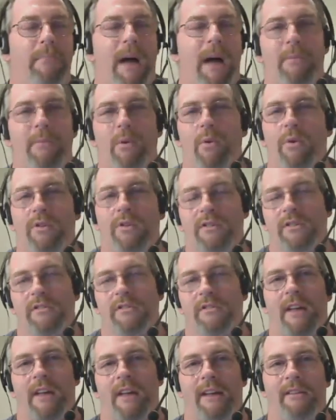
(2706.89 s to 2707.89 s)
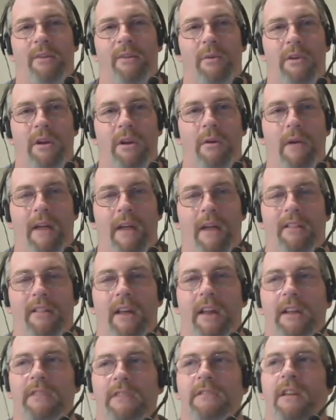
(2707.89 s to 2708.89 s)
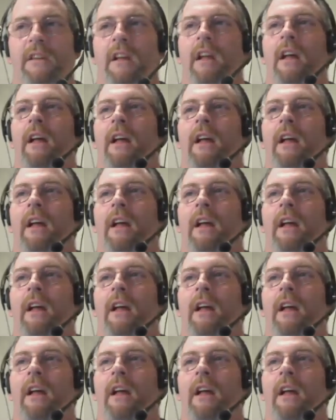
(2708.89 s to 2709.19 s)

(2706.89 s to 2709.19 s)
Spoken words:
pommel horse because I ain't doing no athletics,